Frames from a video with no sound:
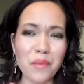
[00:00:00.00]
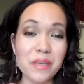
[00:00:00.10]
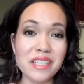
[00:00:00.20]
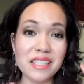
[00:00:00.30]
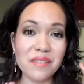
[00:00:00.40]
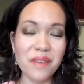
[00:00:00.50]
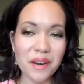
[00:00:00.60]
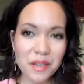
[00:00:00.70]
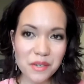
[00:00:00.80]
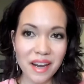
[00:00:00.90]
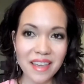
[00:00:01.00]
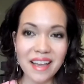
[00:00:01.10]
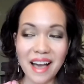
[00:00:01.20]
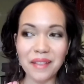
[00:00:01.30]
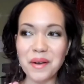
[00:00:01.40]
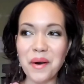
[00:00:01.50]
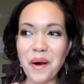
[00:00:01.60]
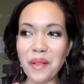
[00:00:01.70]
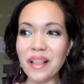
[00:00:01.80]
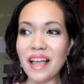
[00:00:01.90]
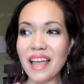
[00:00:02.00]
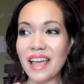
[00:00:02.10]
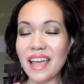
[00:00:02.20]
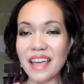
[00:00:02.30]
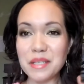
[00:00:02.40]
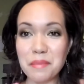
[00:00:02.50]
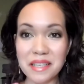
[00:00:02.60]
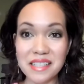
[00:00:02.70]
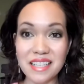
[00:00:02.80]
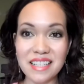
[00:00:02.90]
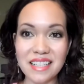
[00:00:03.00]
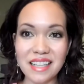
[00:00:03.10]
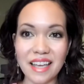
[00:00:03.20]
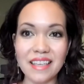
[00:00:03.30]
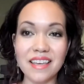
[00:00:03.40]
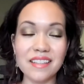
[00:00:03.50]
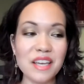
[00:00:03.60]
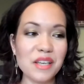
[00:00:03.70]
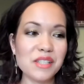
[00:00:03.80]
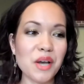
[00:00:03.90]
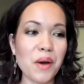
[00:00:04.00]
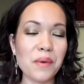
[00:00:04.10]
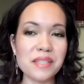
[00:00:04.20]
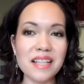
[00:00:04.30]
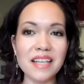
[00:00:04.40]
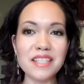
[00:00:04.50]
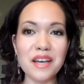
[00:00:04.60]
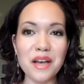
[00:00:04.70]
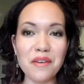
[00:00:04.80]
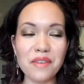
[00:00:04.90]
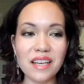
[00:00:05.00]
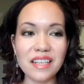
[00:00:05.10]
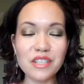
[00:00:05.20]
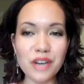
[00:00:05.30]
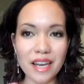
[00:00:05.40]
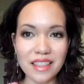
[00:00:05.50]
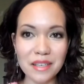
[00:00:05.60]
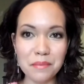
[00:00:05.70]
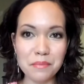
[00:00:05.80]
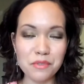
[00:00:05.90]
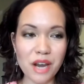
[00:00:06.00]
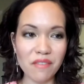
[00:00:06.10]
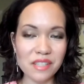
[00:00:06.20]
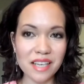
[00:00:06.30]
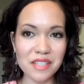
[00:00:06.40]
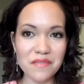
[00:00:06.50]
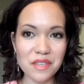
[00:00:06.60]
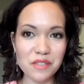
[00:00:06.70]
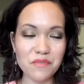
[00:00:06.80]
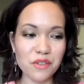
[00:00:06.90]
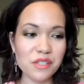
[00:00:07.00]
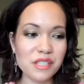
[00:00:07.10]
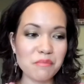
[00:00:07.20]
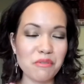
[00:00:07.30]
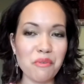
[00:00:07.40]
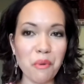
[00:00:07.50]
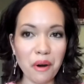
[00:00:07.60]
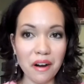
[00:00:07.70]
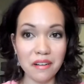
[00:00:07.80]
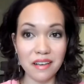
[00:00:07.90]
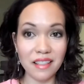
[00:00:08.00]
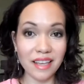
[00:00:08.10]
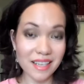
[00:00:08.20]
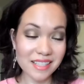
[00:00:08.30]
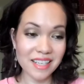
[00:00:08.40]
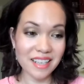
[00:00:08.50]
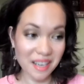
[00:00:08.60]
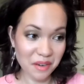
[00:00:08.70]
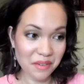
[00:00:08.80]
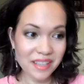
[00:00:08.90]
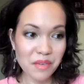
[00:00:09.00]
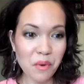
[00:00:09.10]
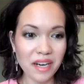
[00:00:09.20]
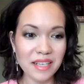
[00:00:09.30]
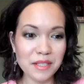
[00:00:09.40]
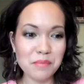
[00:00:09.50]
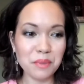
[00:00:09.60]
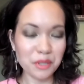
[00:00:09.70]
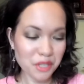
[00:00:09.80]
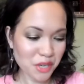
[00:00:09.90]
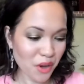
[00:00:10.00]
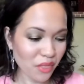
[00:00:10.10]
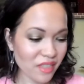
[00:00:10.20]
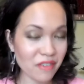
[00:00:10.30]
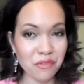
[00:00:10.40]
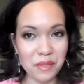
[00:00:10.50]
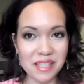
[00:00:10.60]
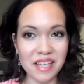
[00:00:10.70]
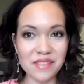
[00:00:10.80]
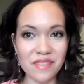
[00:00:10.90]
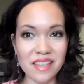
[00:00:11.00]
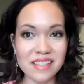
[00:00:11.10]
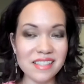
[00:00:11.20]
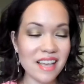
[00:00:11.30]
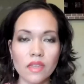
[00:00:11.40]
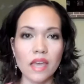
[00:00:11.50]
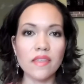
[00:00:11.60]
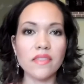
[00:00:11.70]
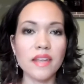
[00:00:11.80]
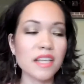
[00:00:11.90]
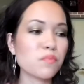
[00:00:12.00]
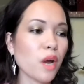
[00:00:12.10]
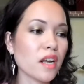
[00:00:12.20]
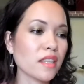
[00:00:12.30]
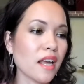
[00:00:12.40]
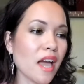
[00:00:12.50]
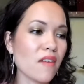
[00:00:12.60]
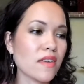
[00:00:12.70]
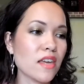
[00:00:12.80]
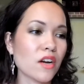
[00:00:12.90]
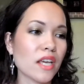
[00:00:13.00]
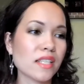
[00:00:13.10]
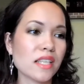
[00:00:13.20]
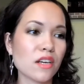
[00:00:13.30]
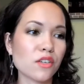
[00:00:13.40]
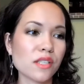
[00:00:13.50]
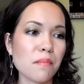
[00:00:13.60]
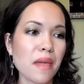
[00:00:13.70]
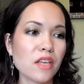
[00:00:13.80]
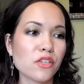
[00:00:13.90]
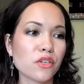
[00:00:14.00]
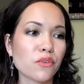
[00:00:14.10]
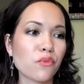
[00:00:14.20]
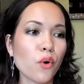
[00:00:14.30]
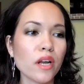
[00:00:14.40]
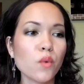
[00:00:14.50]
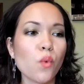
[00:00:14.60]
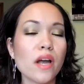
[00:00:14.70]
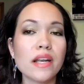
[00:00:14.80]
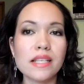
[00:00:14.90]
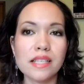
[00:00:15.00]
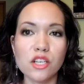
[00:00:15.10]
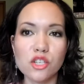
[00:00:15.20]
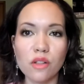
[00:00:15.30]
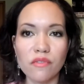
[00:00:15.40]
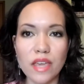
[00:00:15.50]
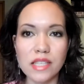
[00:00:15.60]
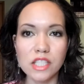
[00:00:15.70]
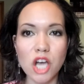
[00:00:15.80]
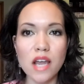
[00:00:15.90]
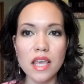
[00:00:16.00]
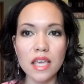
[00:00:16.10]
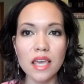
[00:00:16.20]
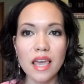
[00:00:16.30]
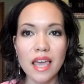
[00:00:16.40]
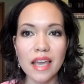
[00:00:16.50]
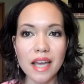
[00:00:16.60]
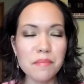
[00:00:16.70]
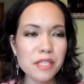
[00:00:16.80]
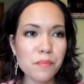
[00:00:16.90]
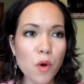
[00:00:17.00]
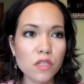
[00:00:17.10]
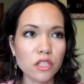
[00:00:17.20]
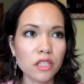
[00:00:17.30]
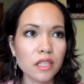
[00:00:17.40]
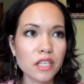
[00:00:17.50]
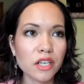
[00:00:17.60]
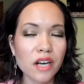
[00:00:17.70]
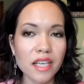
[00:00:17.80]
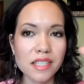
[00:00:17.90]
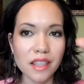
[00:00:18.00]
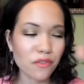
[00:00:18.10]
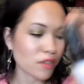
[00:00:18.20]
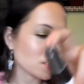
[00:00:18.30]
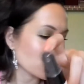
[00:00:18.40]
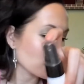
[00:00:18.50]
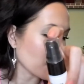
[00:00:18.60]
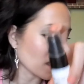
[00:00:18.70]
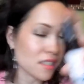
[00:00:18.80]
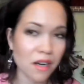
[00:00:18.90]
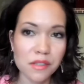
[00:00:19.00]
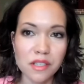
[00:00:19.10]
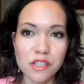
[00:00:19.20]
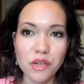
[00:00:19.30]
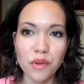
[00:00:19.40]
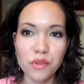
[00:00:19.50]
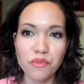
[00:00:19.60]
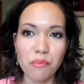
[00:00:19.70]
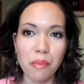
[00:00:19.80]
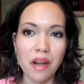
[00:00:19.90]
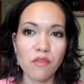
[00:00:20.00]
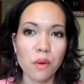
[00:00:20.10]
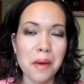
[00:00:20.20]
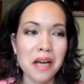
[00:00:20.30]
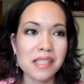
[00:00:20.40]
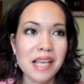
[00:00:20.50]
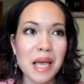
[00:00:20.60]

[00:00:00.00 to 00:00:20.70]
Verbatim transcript: which is a very drying alcohol, and my skin didn't like it. So I was glad to have tried the travel size of this first before, like I said, really wanting to splurge on the full size of this. And then the next product that I have here is the Ursa Major 4-in-1 Essential Face Tonic. And I misspoke earlier. I said the first three products that I was going to show you is from Petit Vour Box.